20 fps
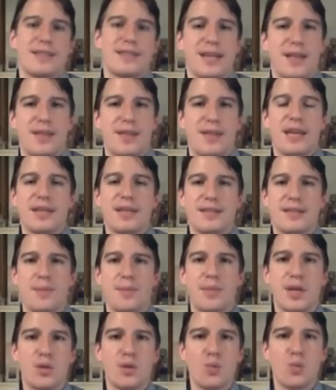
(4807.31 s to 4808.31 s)
And I think it's
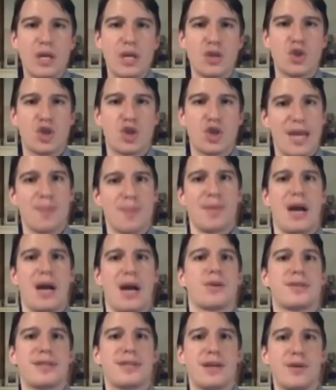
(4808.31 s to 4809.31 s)
something we can shape
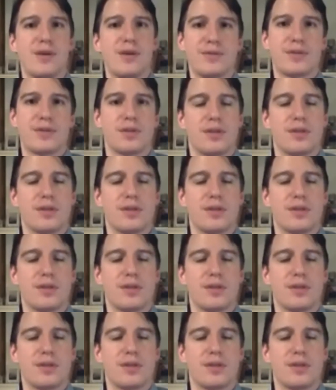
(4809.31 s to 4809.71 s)
ourselves.